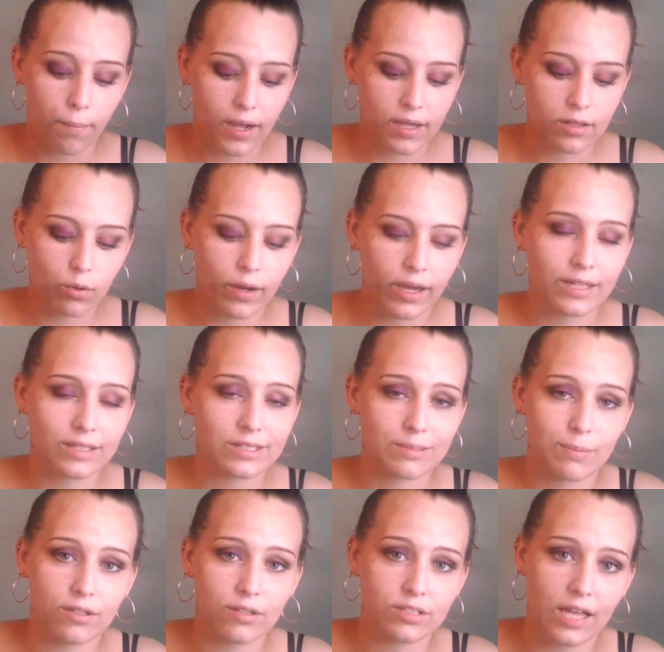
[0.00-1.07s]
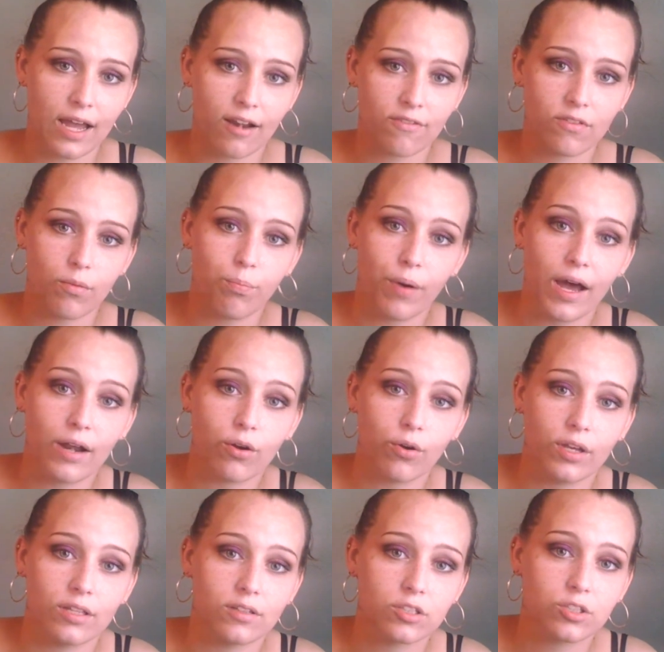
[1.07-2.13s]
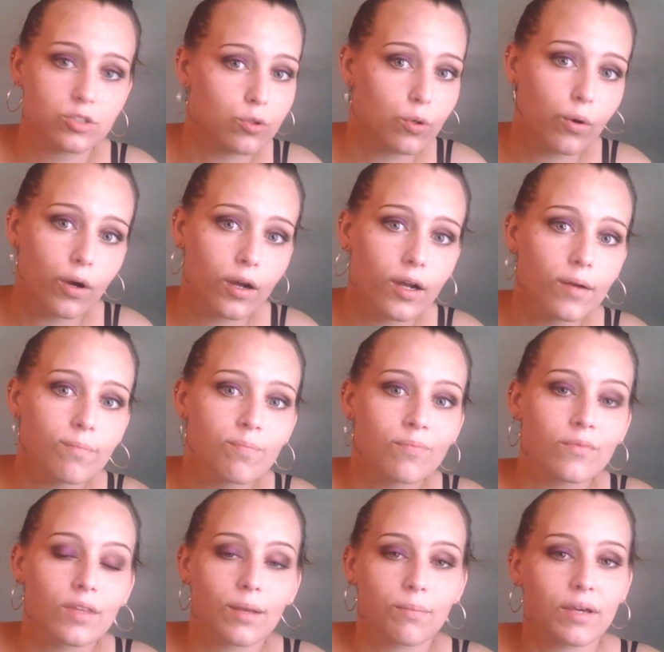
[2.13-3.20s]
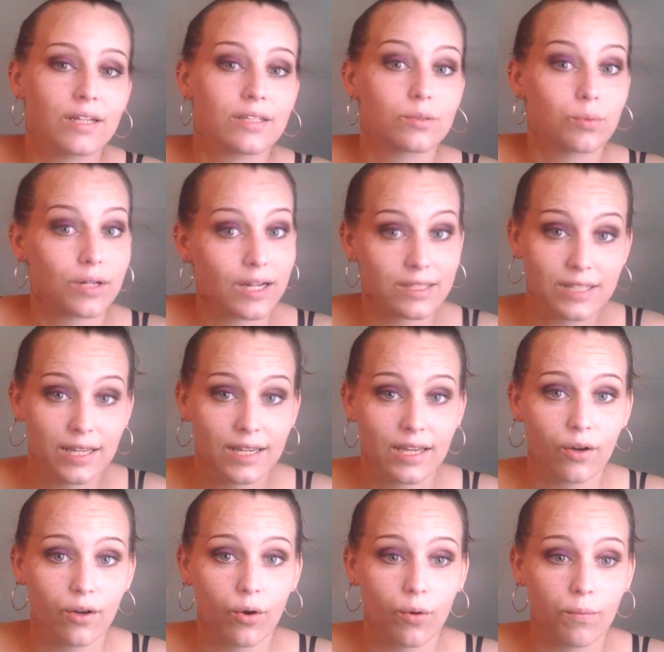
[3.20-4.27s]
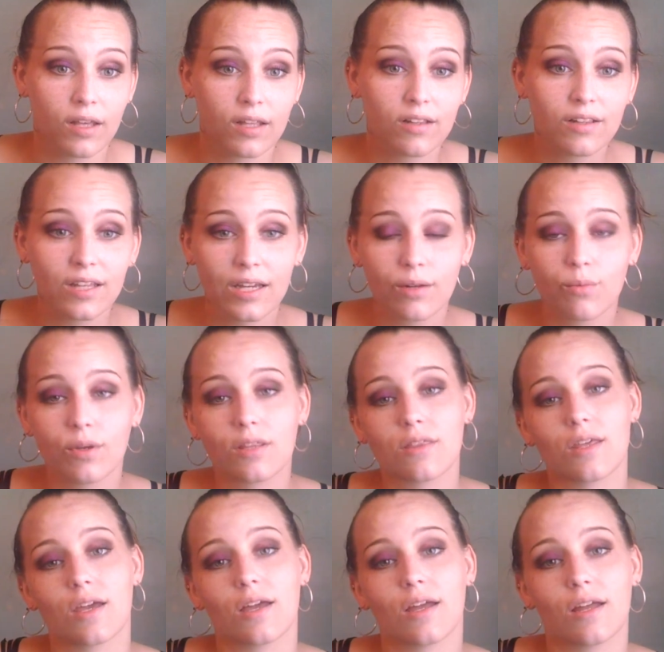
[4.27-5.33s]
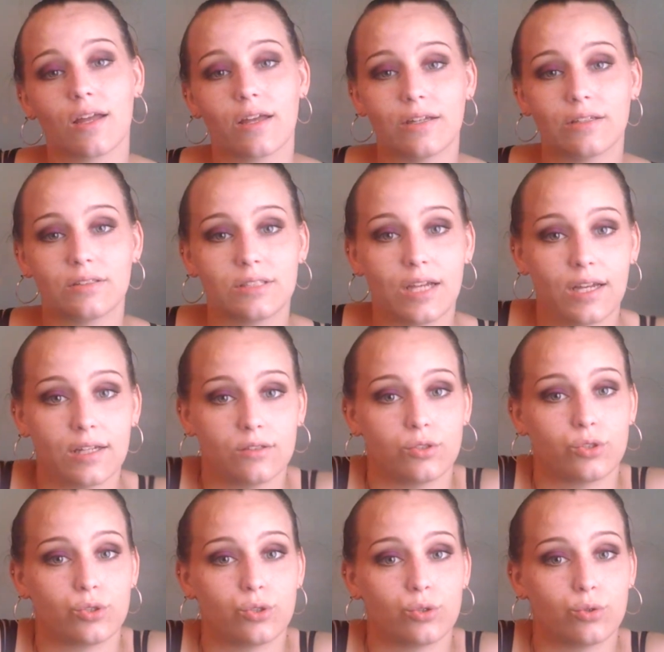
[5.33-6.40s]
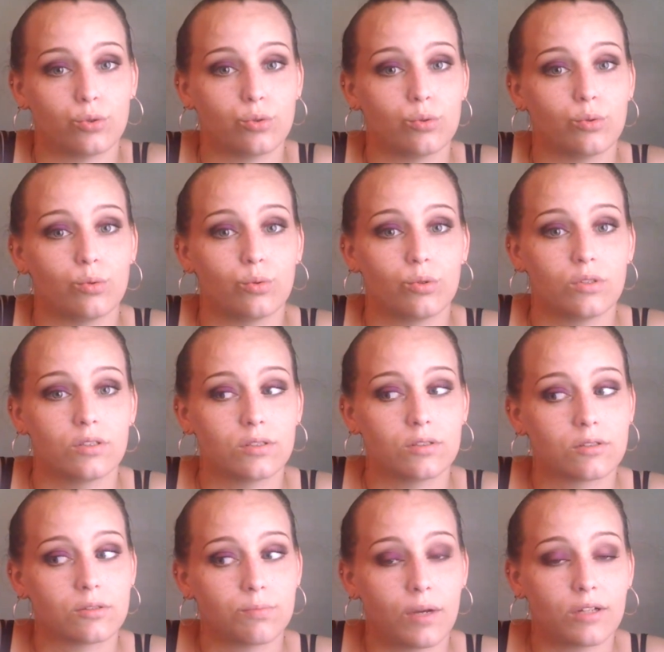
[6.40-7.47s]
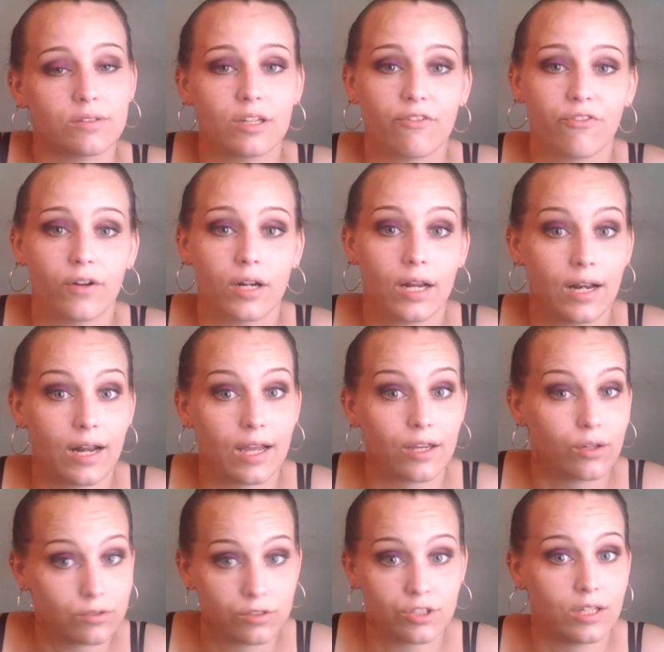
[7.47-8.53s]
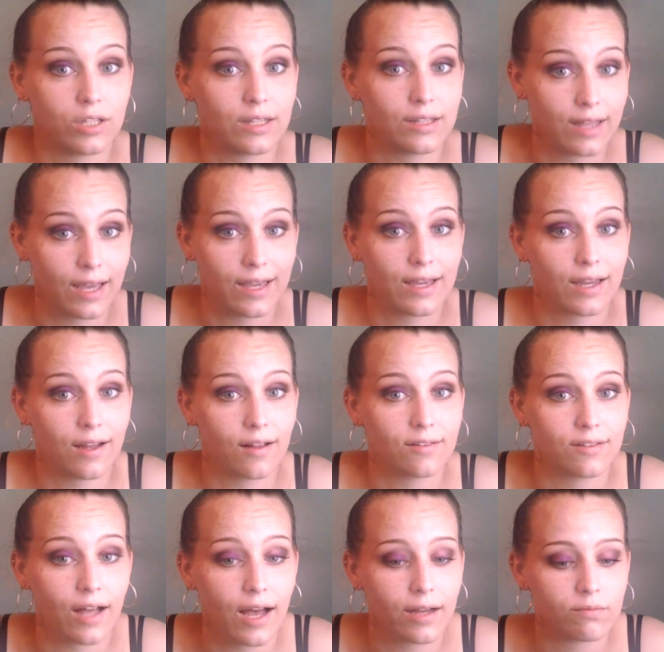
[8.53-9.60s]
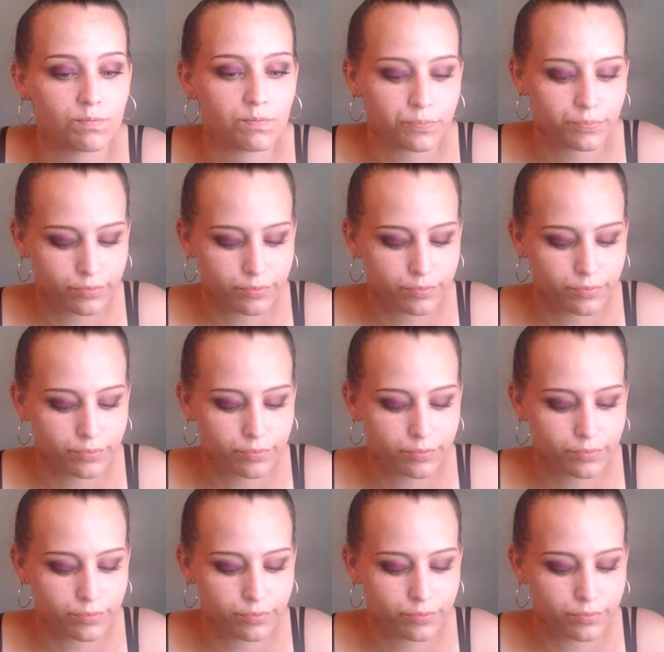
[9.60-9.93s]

by the way it smells out of the bottle in the store, because when I take it home and clean with it, it tends to smell different, and I usually like it a lot.